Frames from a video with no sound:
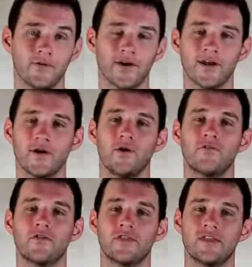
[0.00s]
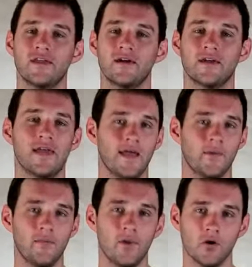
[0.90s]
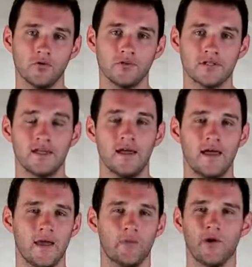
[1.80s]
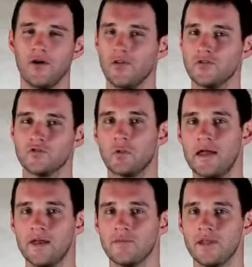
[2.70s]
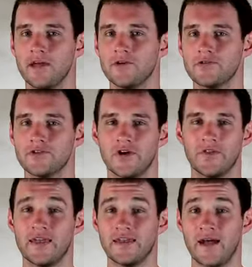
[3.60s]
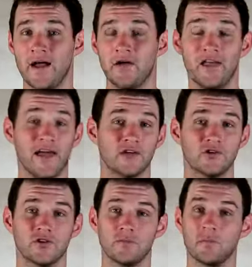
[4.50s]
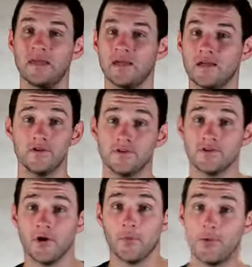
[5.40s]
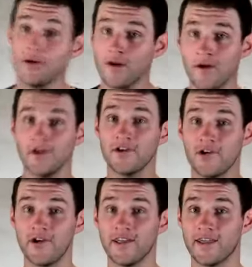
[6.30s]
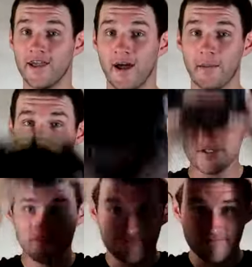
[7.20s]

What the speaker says: we're going to go over the camera modes and what all those random letters on that dial actually mean. So put on your learning caps